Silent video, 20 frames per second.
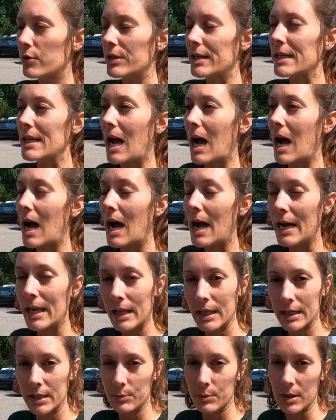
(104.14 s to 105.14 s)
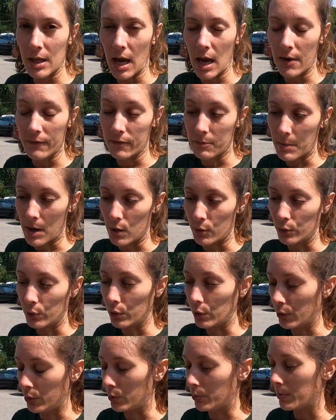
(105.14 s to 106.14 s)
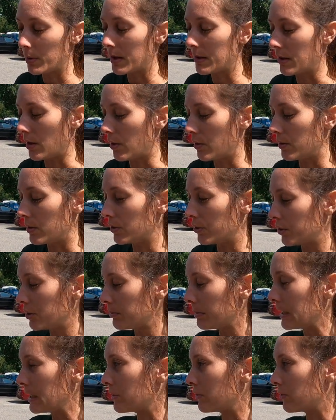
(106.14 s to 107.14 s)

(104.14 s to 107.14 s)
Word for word: there's an island with a half a mile loop, so this should be